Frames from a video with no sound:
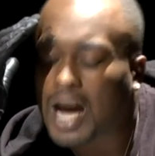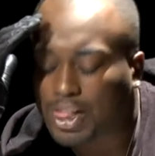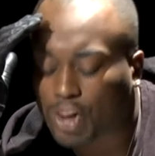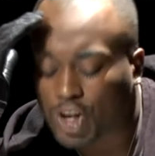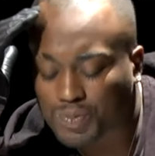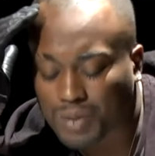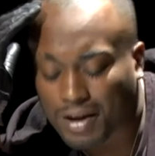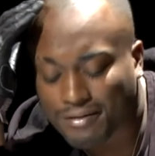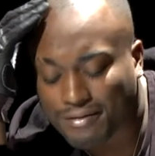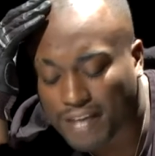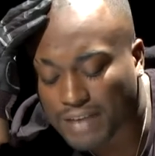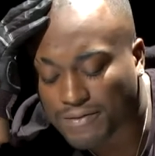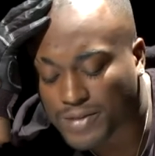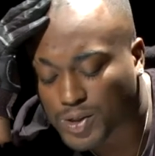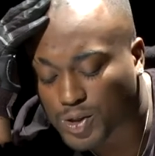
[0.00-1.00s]
lost my
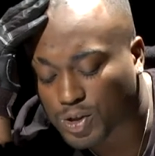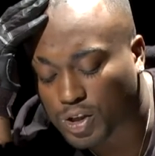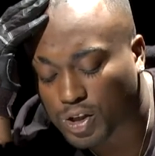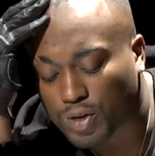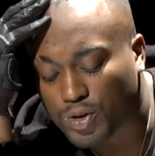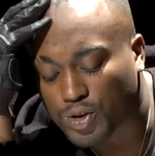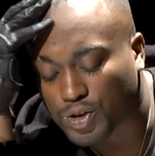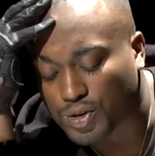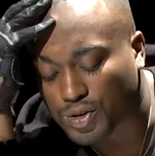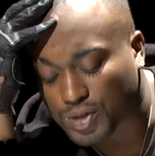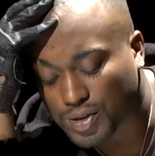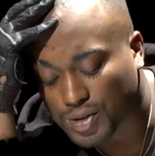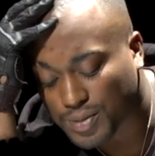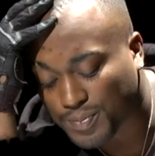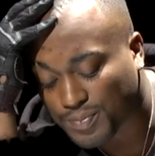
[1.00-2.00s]
faith in such
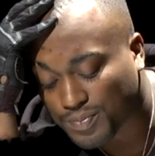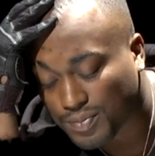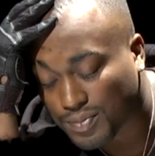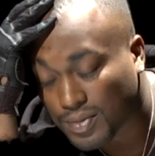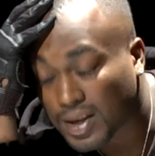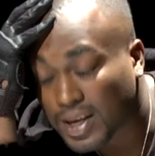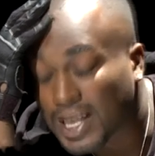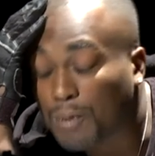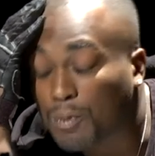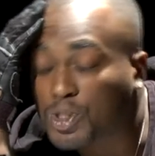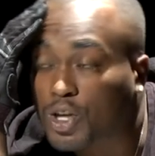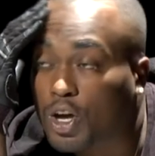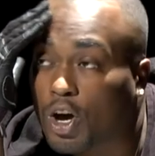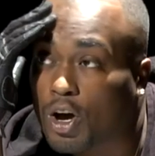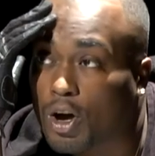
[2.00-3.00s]
illusions. It was
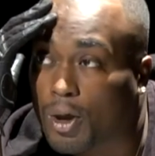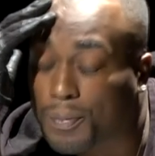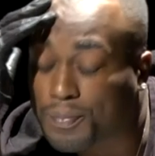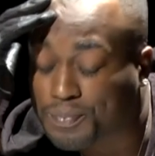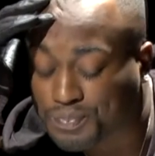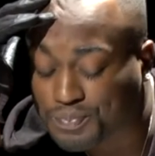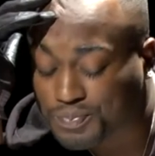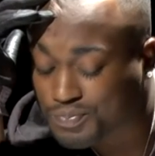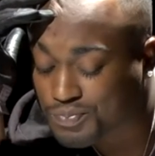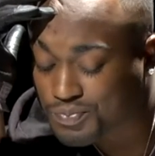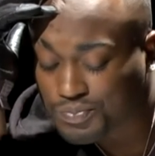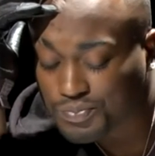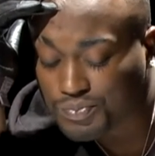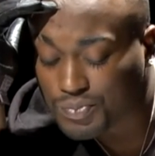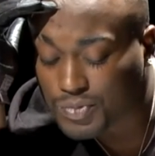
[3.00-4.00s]
her,
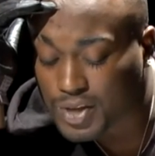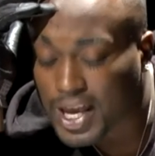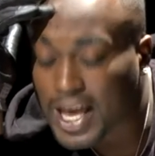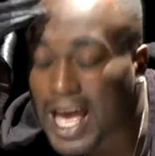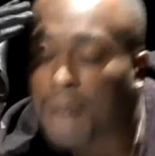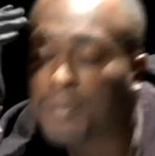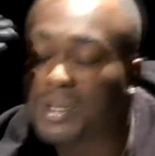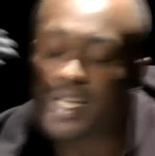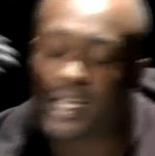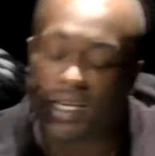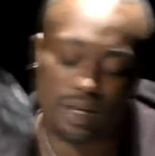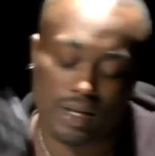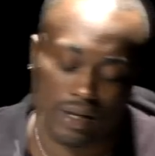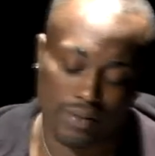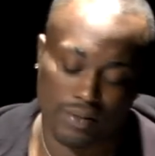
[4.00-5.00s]
Emily.
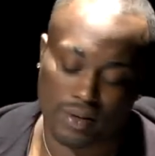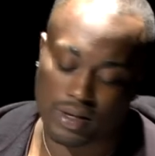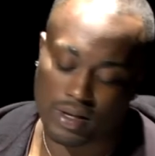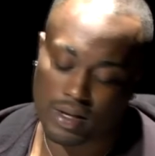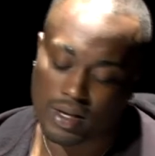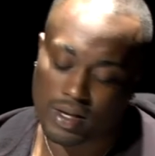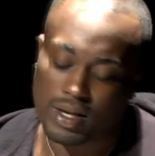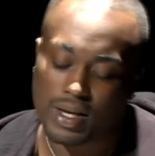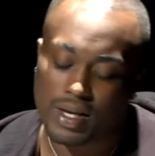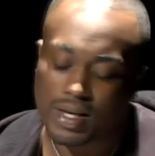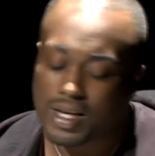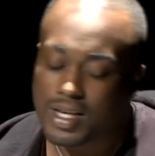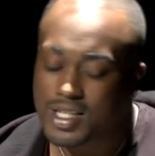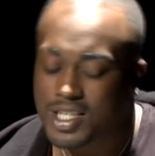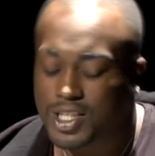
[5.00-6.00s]

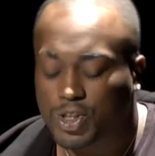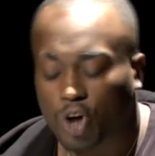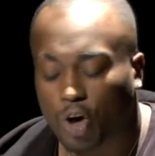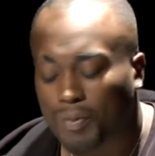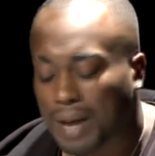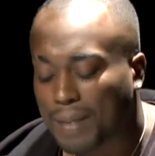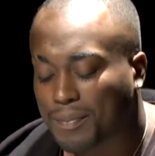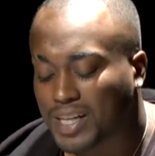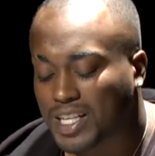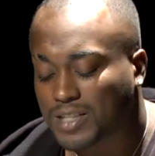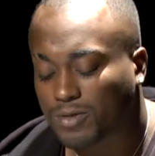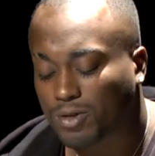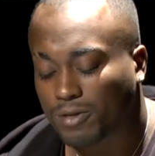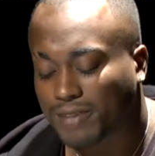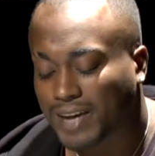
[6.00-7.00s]
She tore my
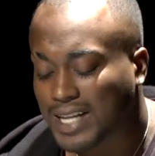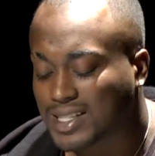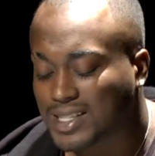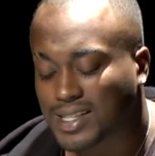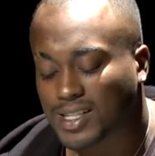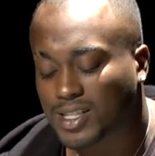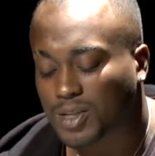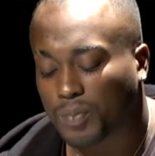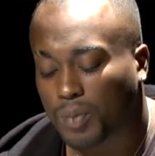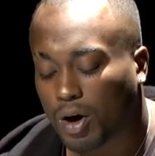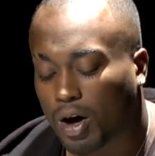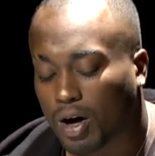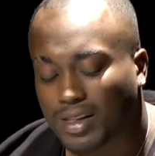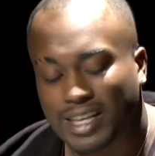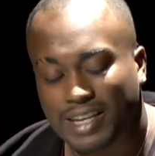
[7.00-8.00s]
blissful fantasies
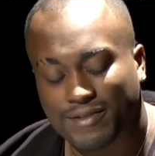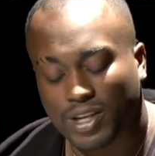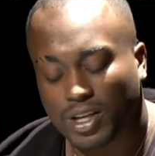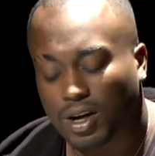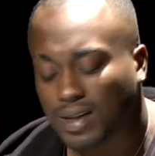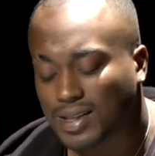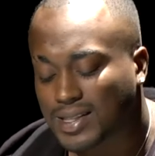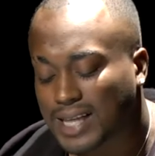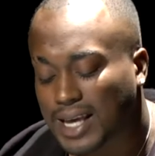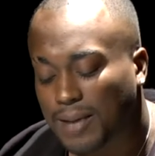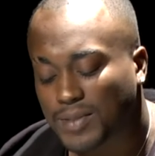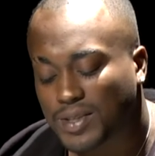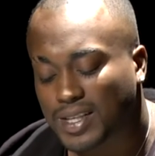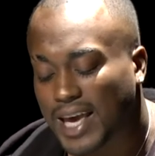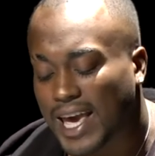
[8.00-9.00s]
apart, leaving
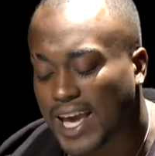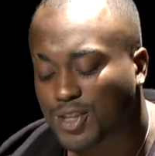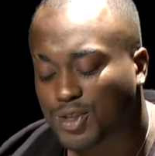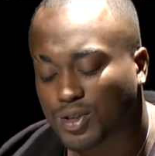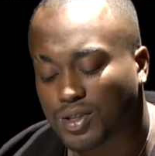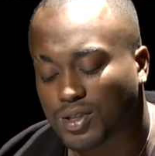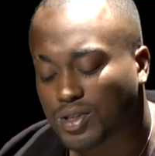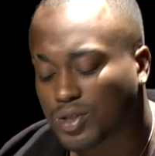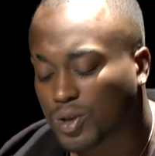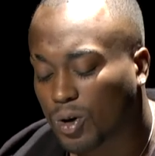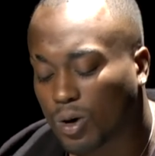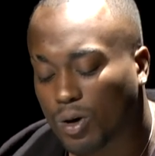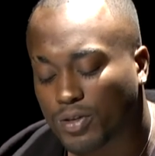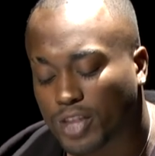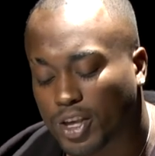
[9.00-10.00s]
contempt, hatred, and
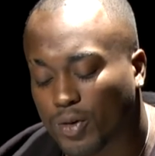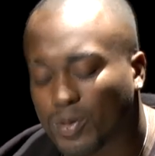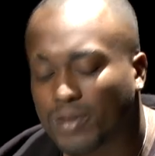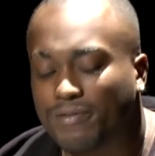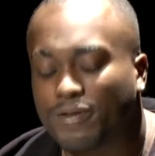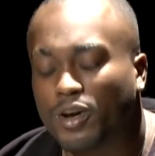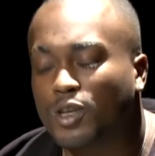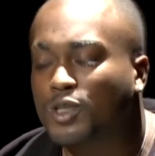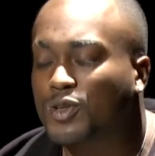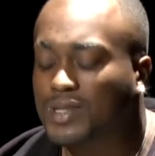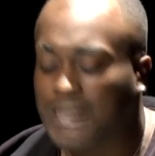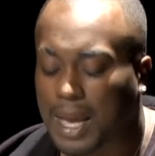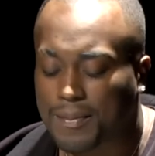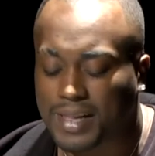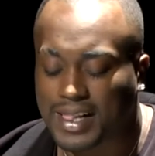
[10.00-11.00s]
scorn, the only virtues
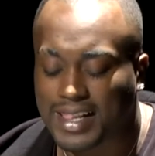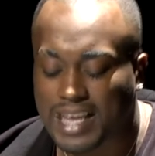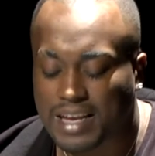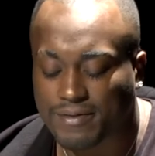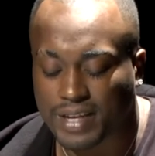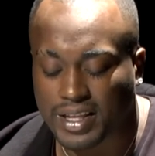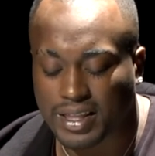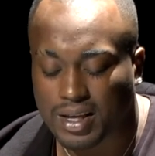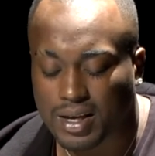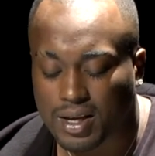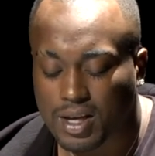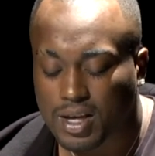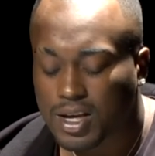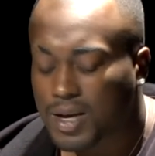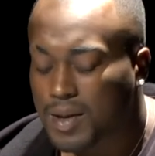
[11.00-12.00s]
I believe in.
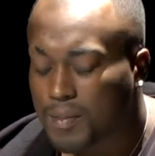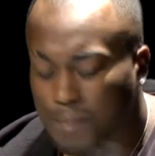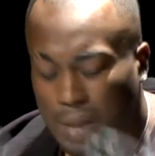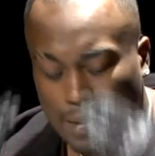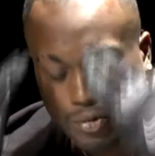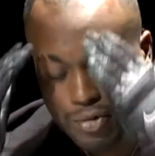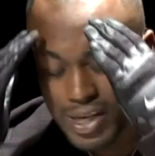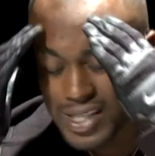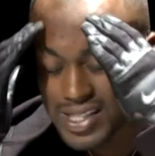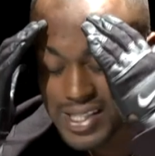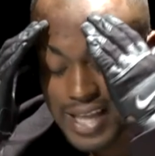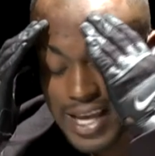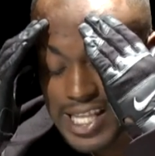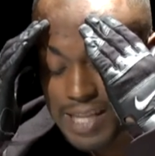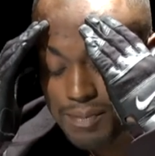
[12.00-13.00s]
Memories
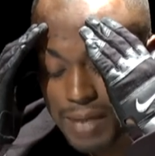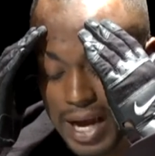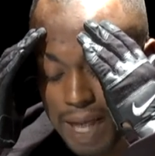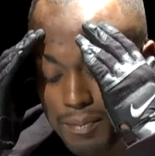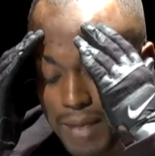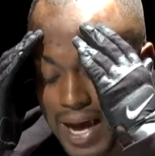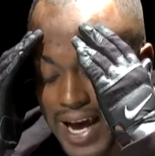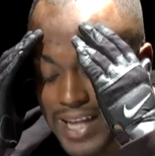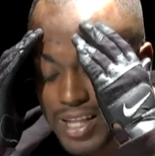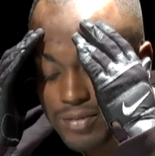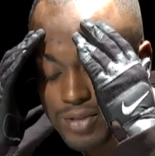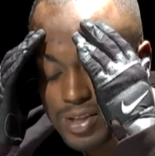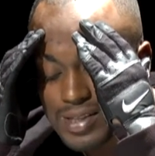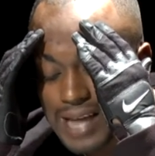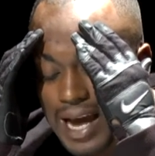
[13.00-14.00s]
stained in my mind of
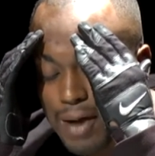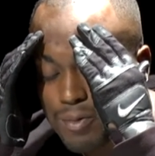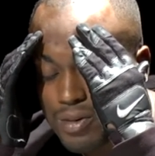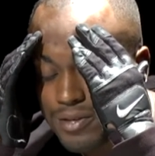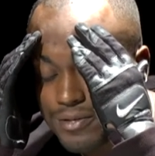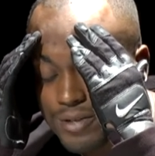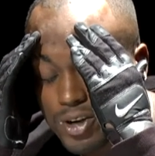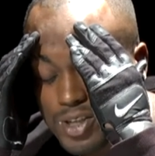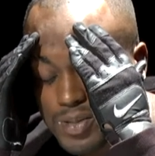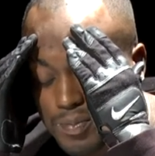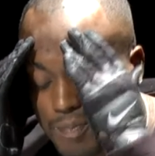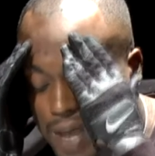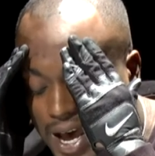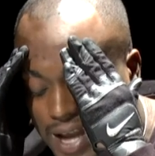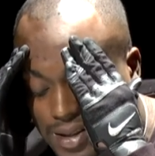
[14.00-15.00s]
the time we first
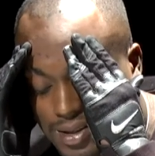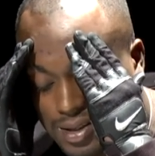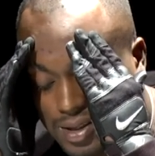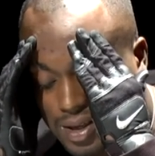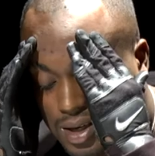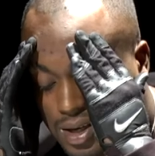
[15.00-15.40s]
met.